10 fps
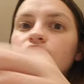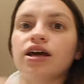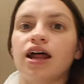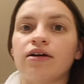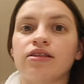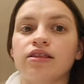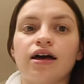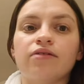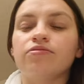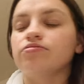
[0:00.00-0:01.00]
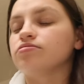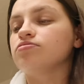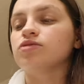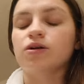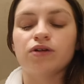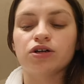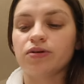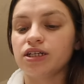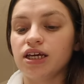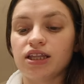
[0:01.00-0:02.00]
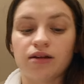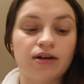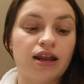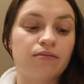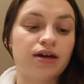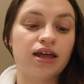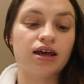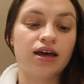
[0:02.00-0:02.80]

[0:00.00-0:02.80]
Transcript: on. I, I'm gonna brush my teeth and I'm getting in bed.